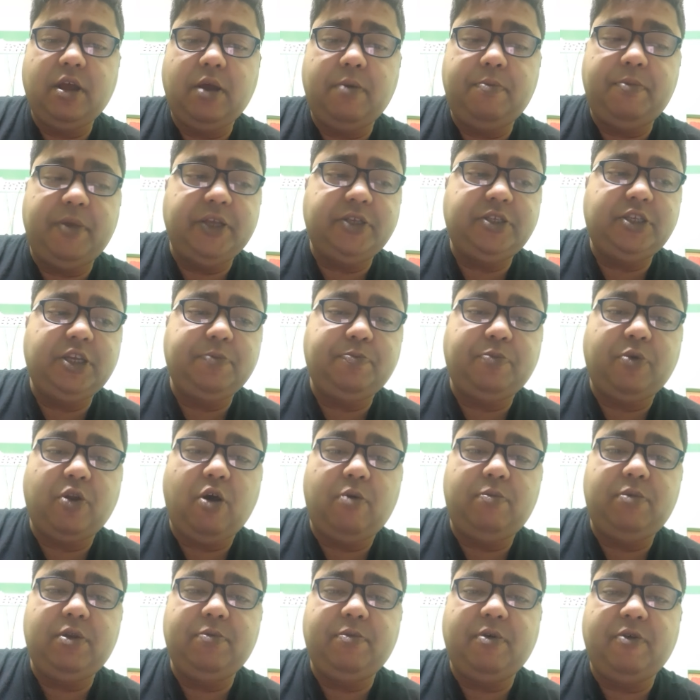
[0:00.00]
basic
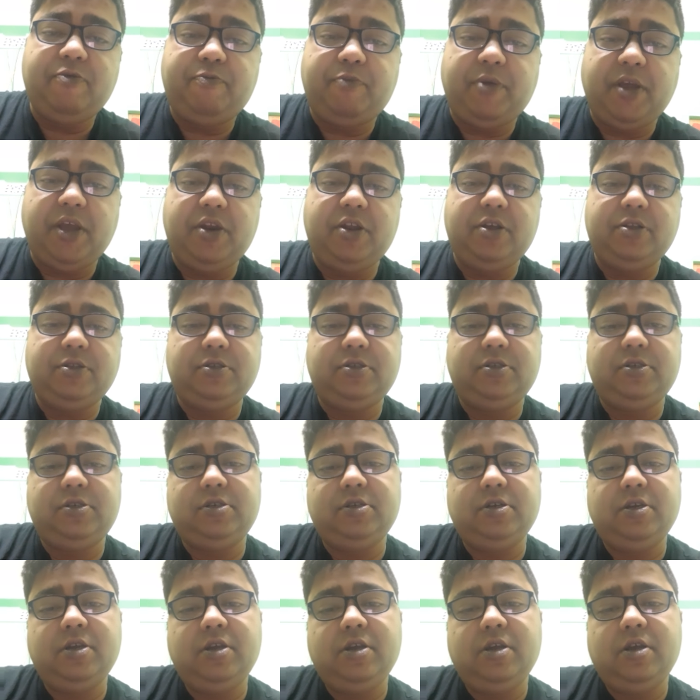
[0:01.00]
problem of
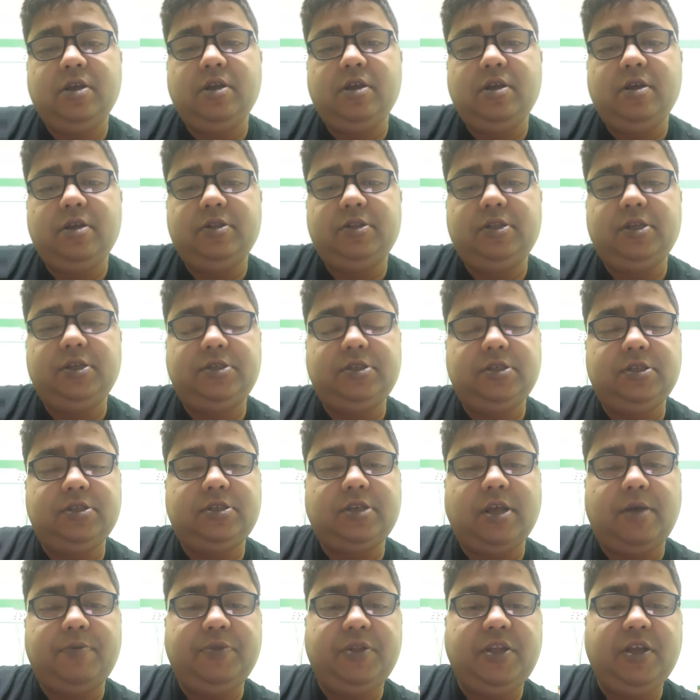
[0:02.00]
parents. This is
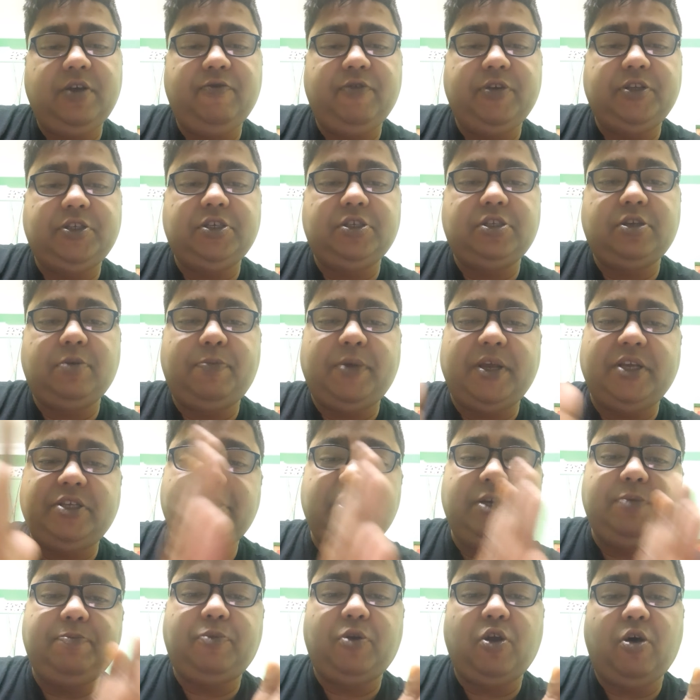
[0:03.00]
something which is a
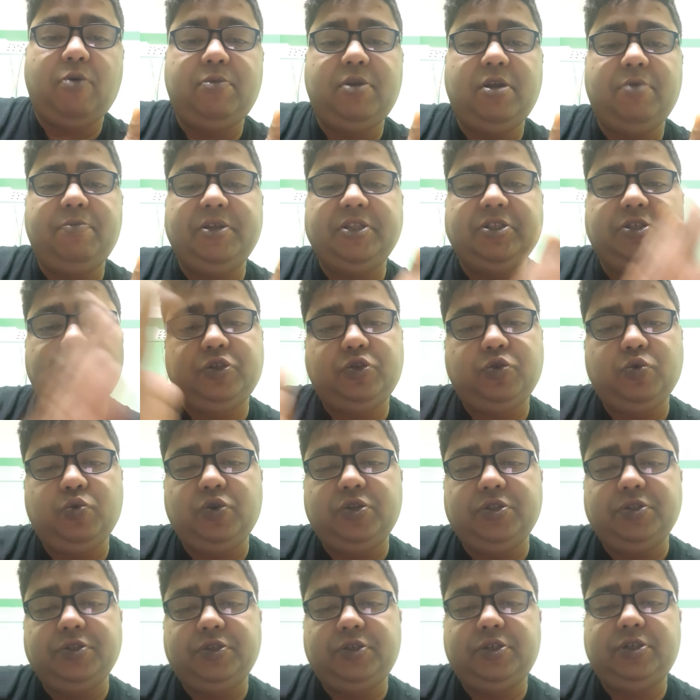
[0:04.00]
basic problem in
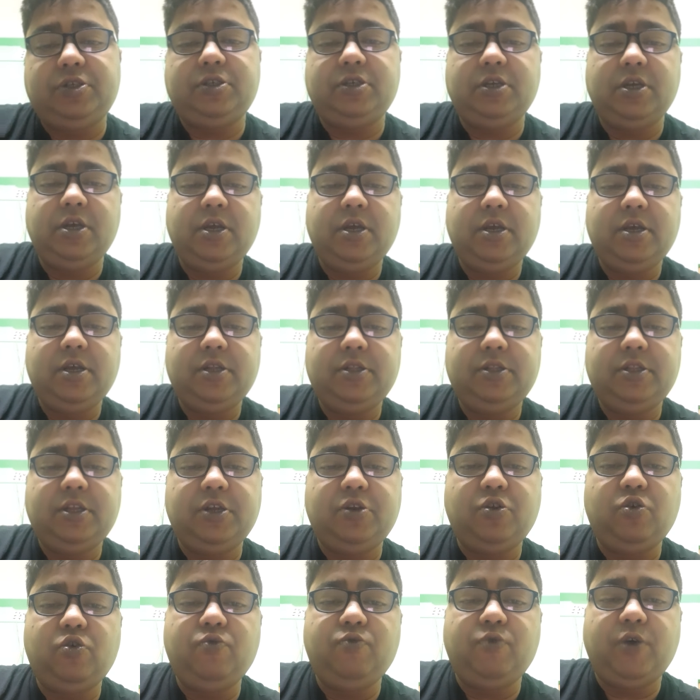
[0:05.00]
students. They
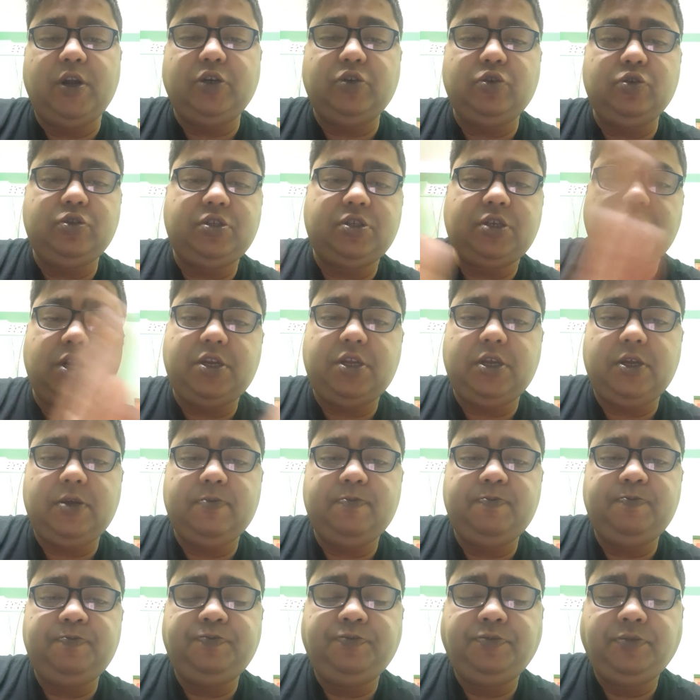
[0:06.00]
don't want to study.
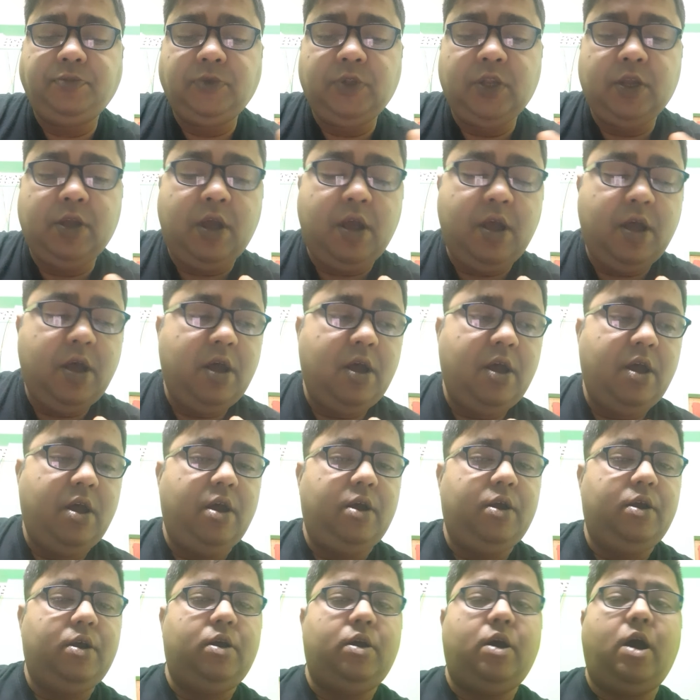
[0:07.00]

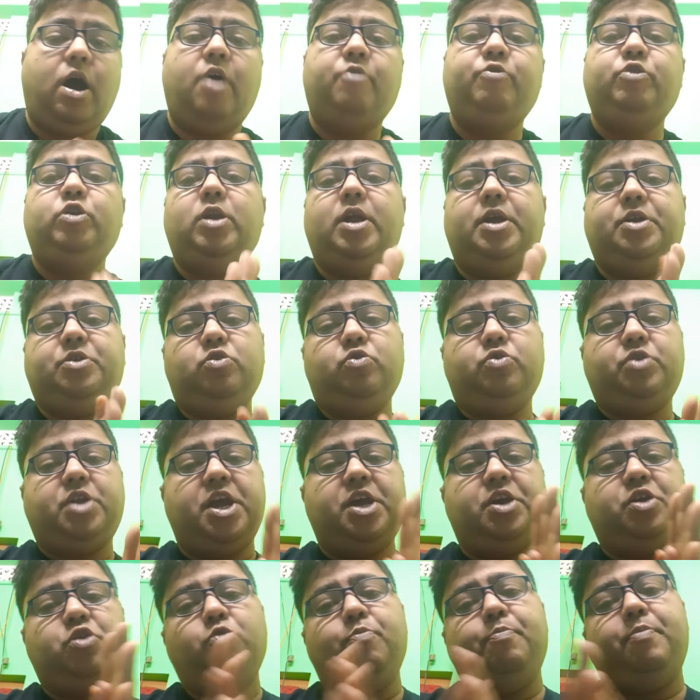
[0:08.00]
I would like to
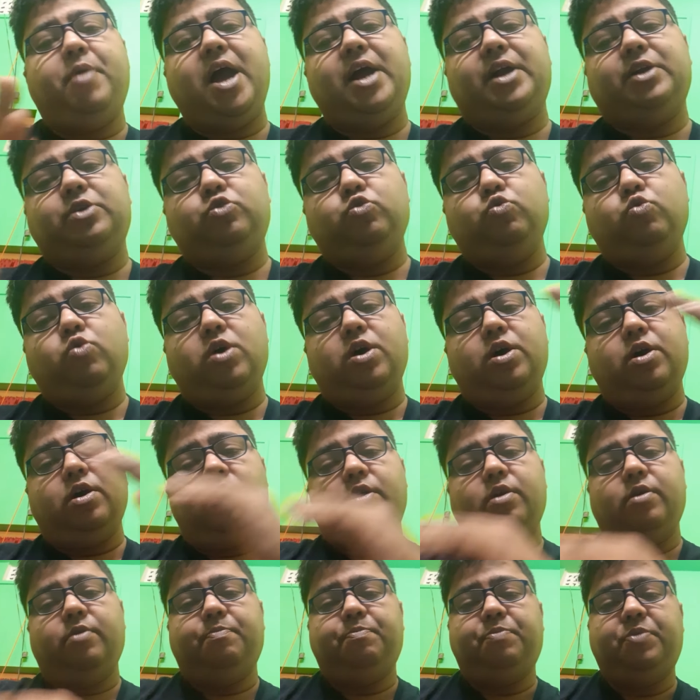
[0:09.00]
take you back to
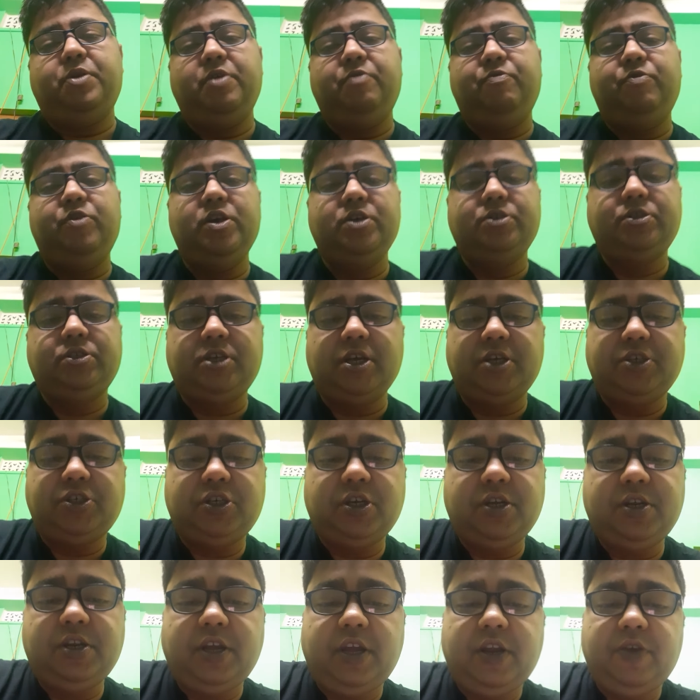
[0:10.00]
a previous
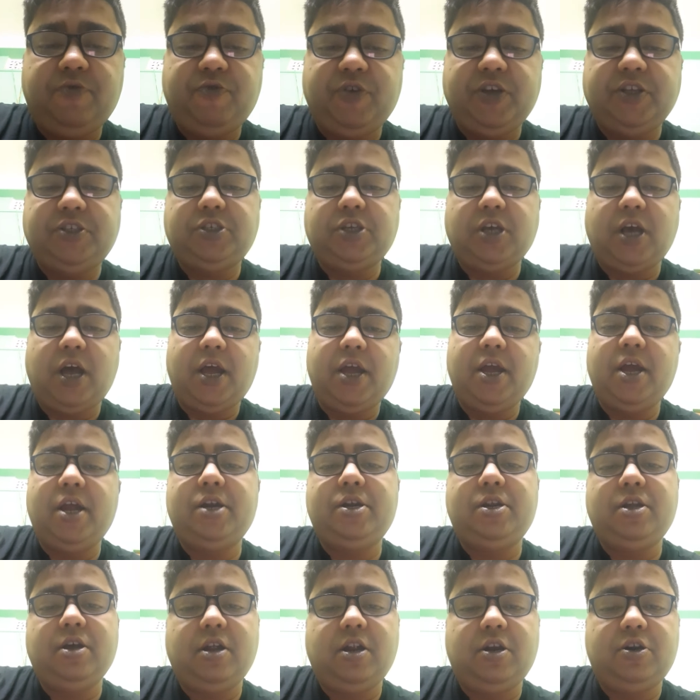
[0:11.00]
session in which I
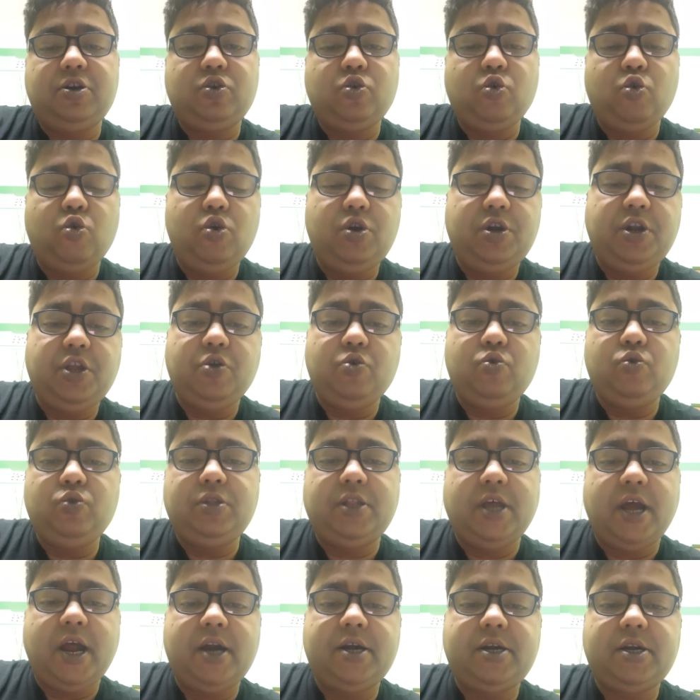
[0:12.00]
had told you
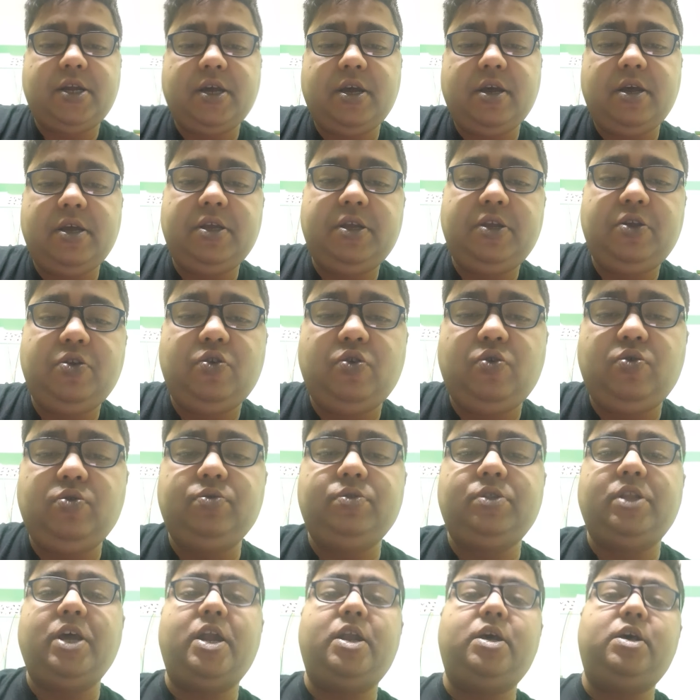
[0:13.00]
that,
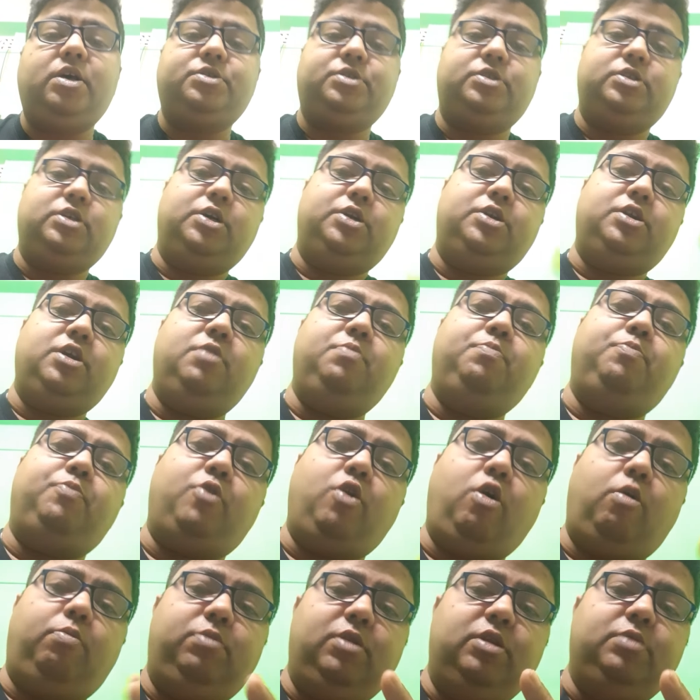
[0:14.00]
there are certain
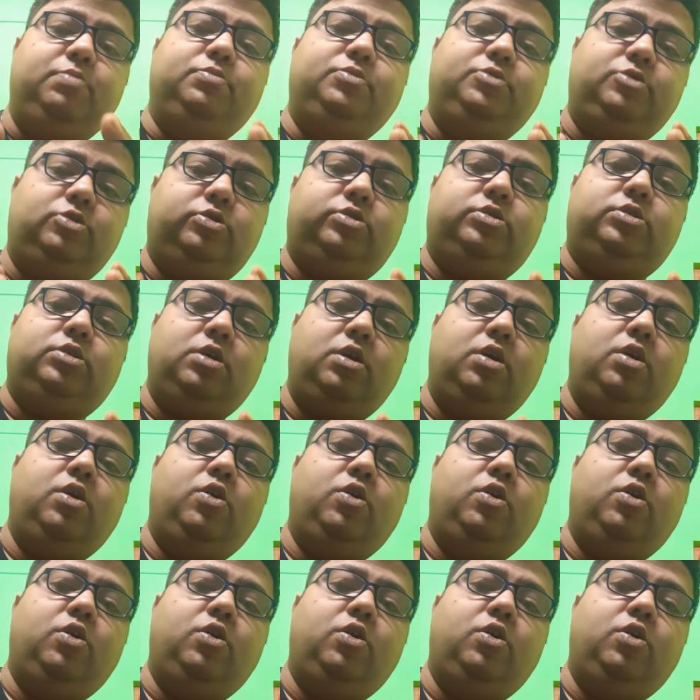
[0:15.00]
problems